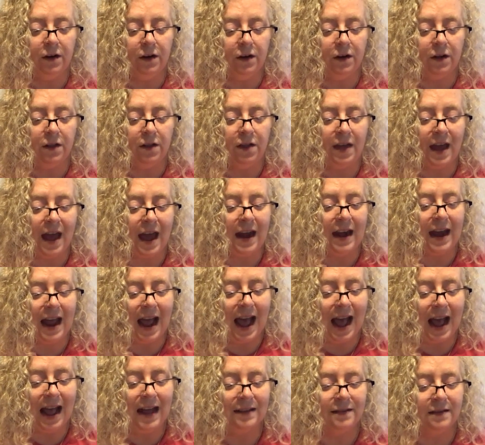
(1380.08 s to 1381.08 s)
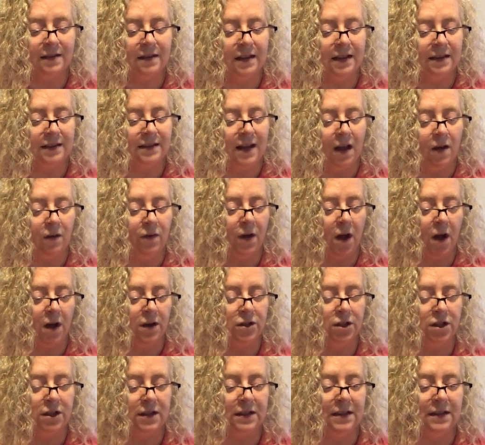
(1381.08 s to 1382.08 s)
Is it clear
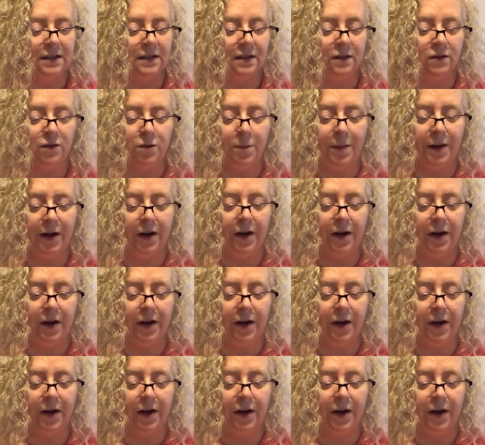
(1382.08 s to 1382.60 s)
that as the